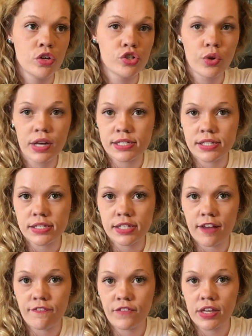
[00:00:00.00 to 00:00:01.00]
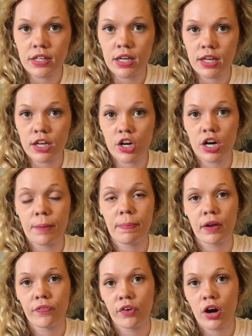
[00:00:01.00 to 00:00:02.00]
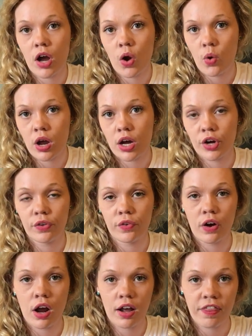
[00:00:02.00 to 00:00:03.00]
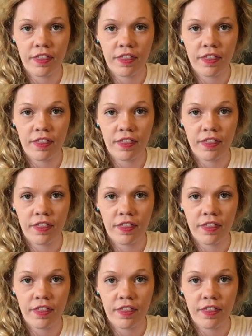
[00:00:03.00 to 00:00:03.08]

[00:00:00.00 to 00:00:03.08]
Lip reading: choices, like feeling like you're gonna pick the wrong one or do the wrong